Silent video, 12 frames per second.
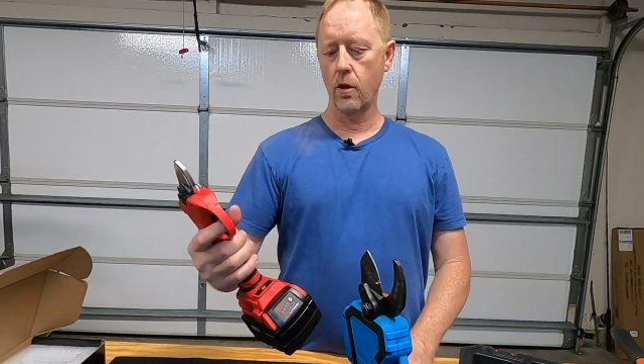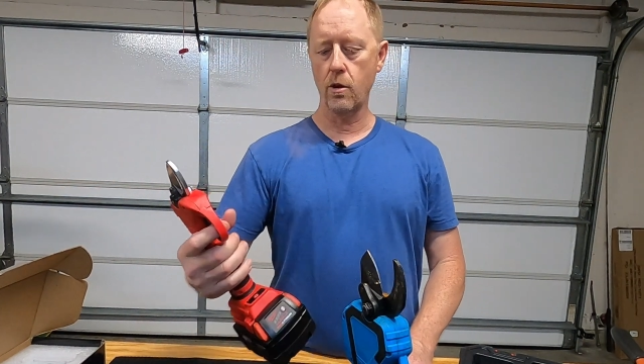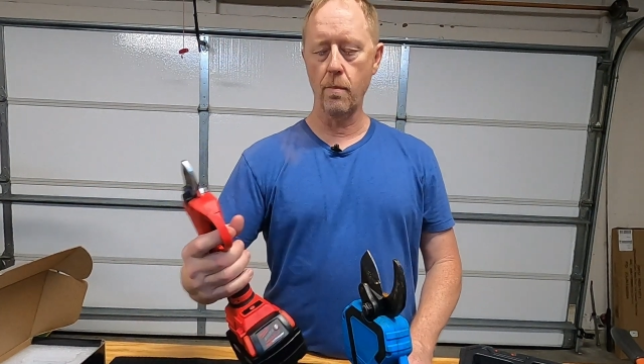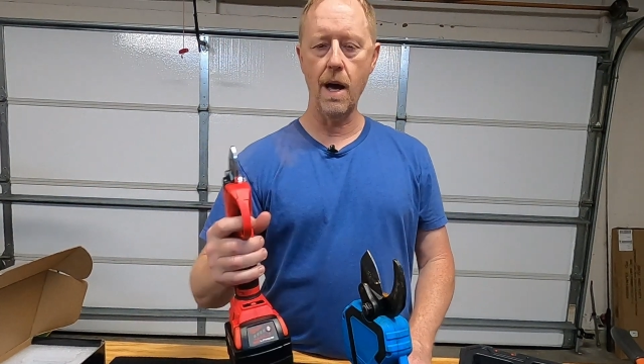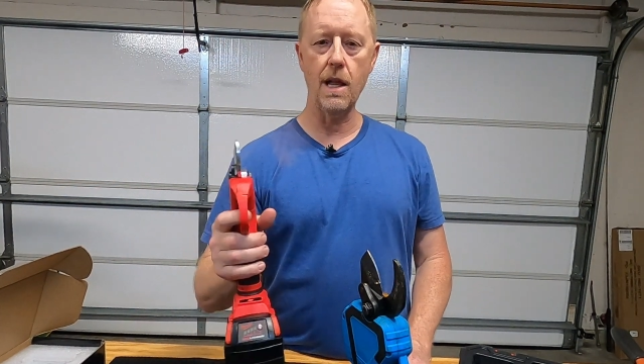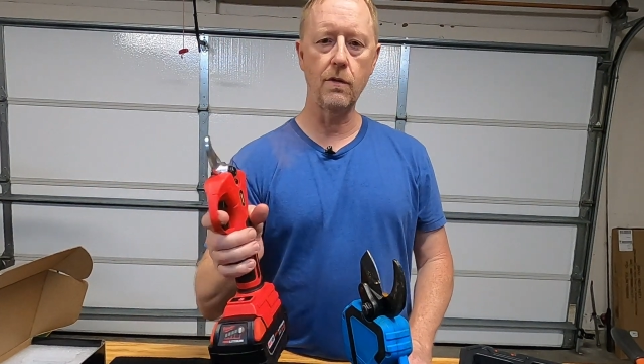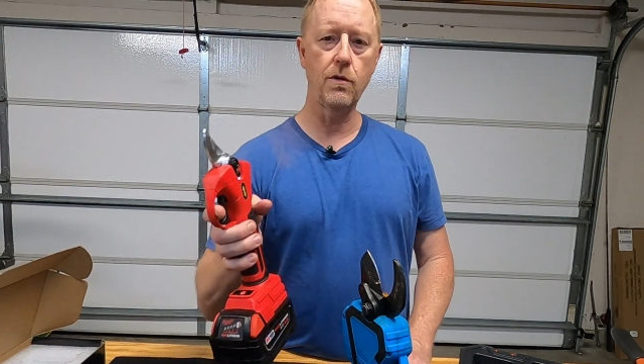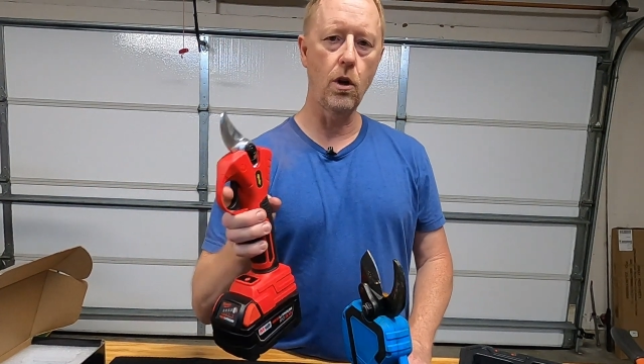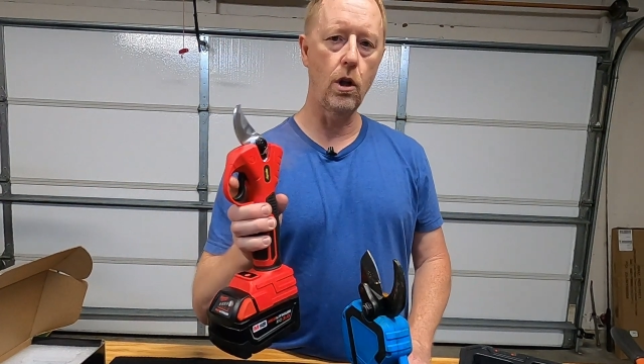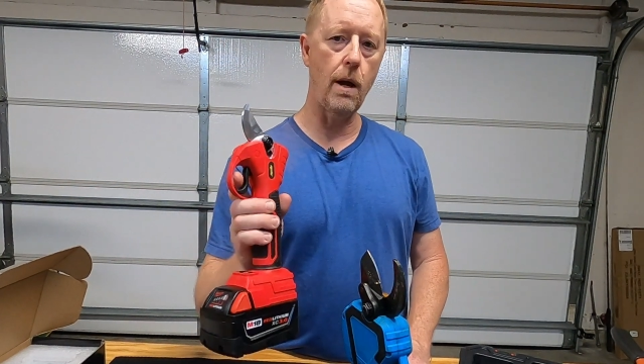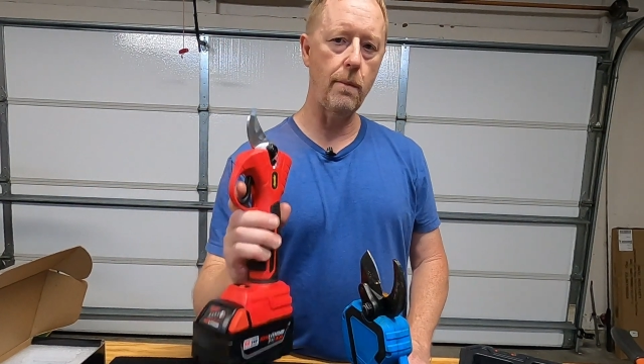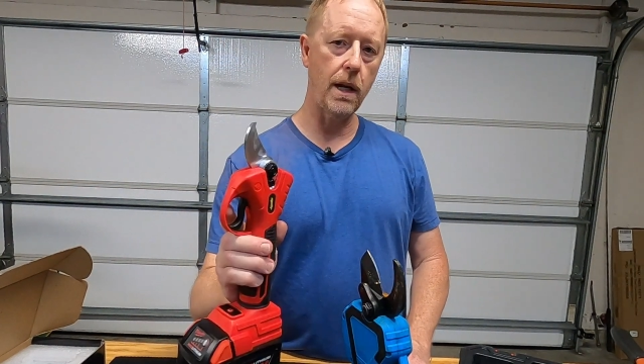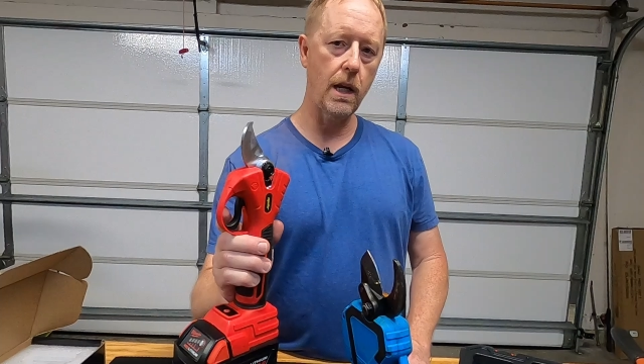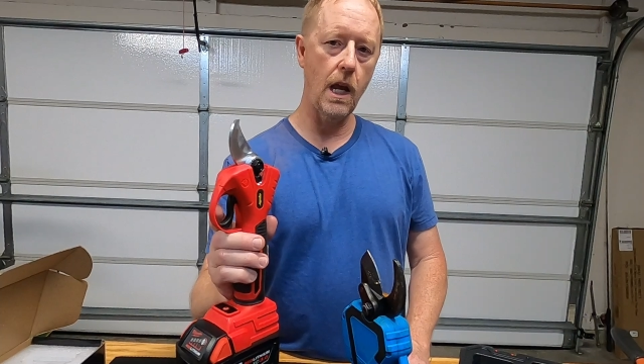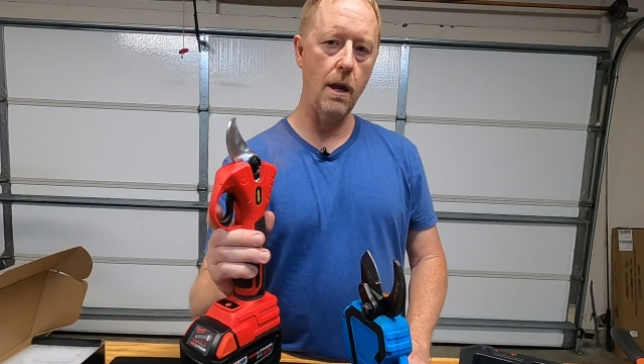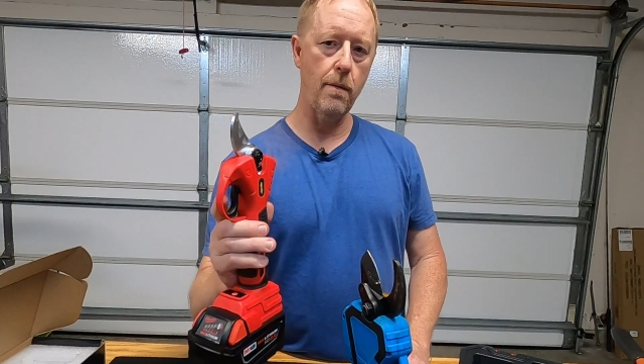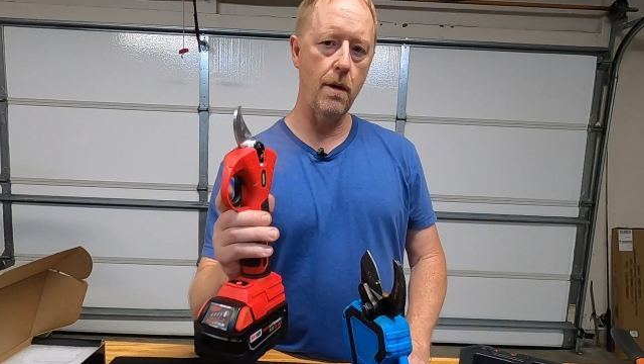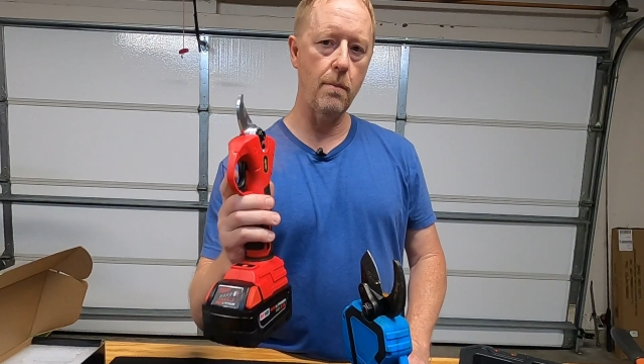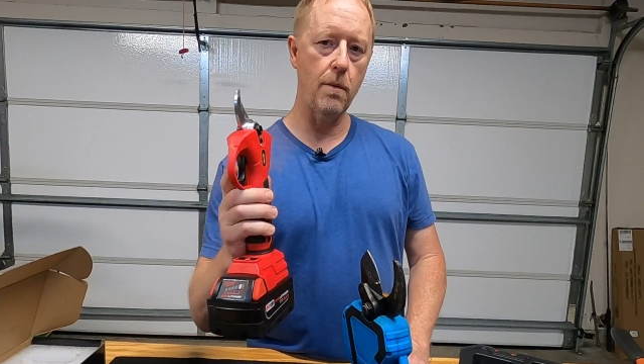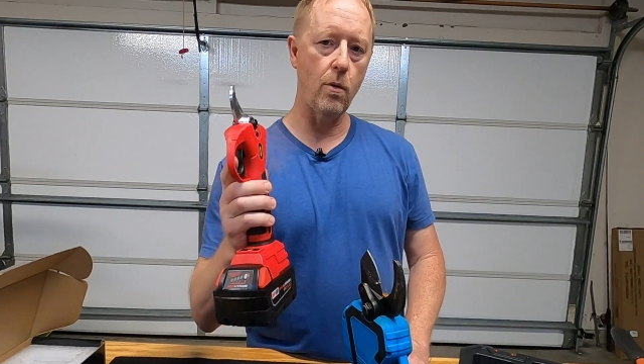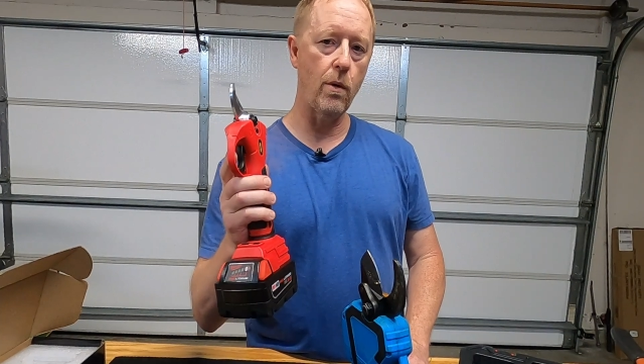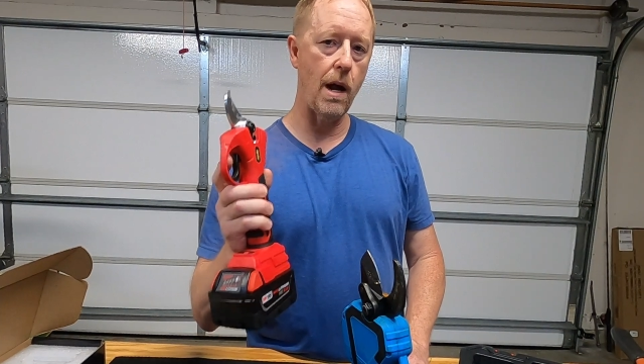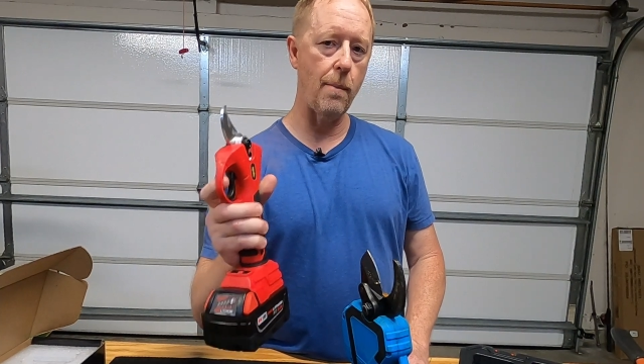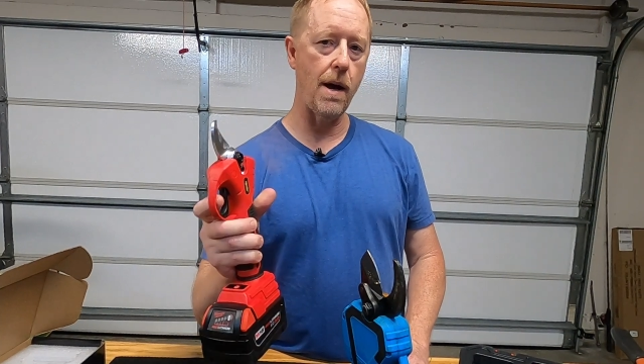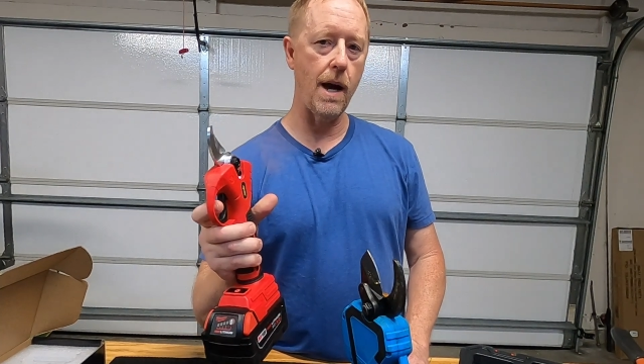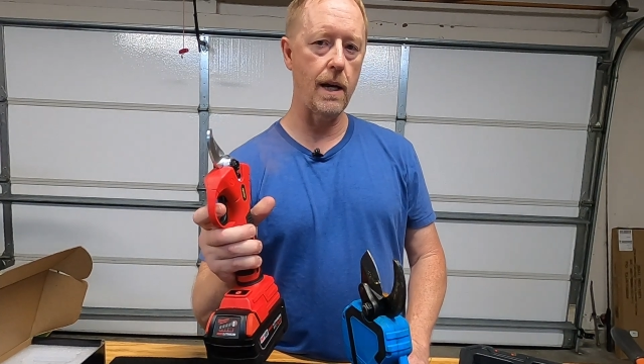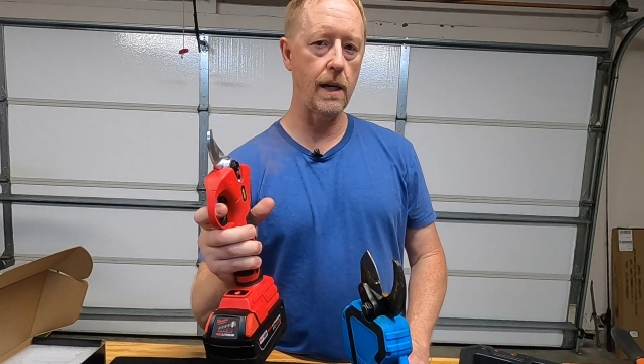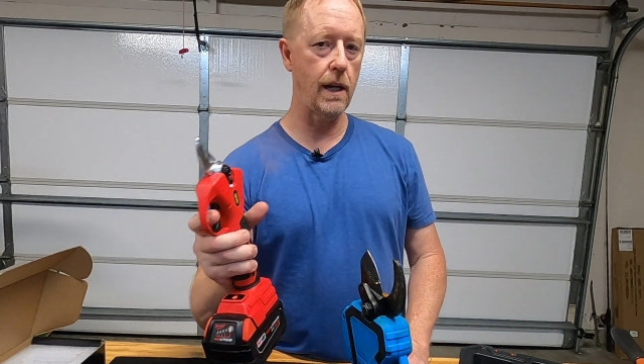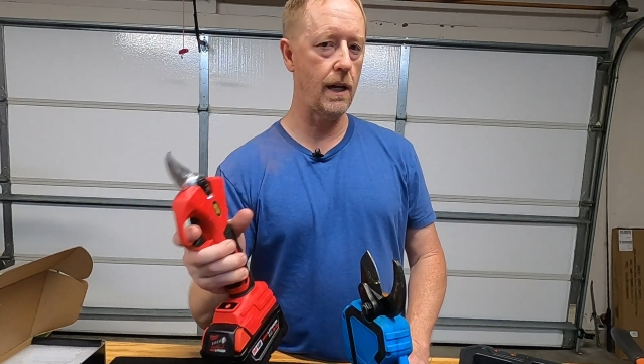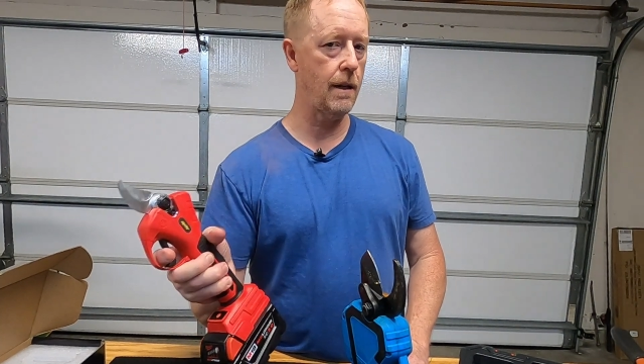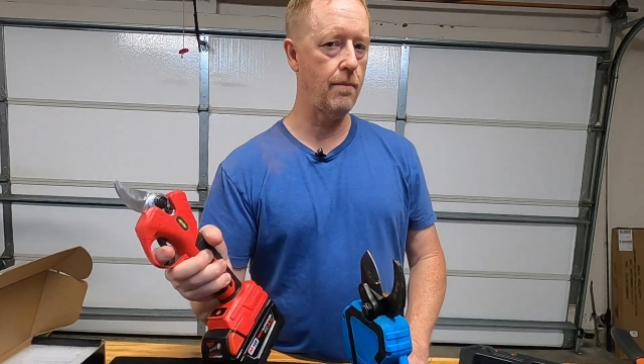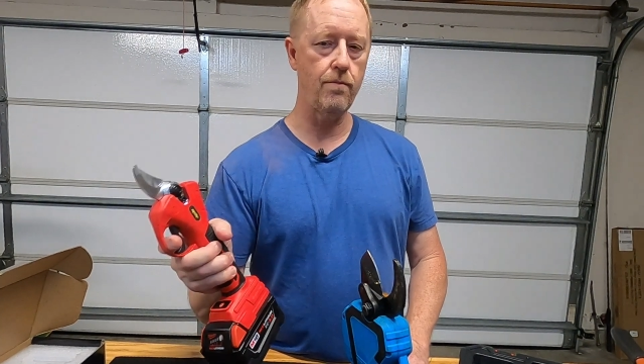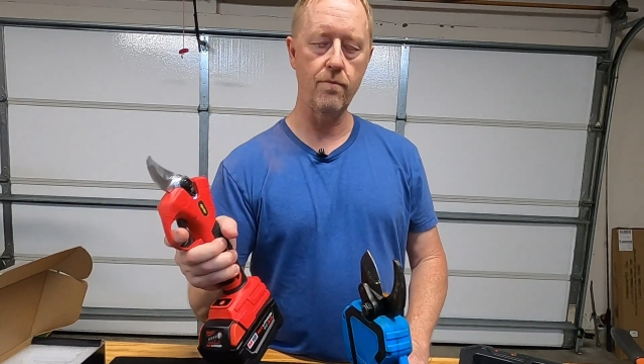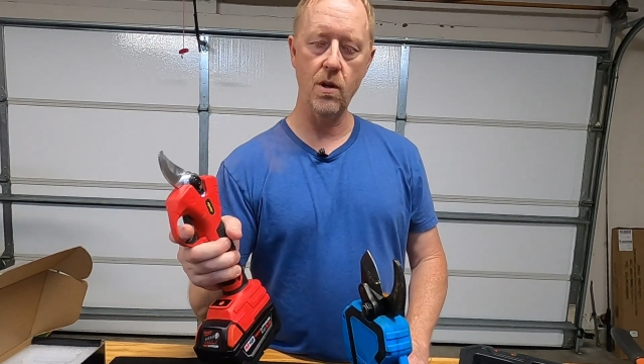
the Mellif tool, I'm going to keep it, but would I buy it again?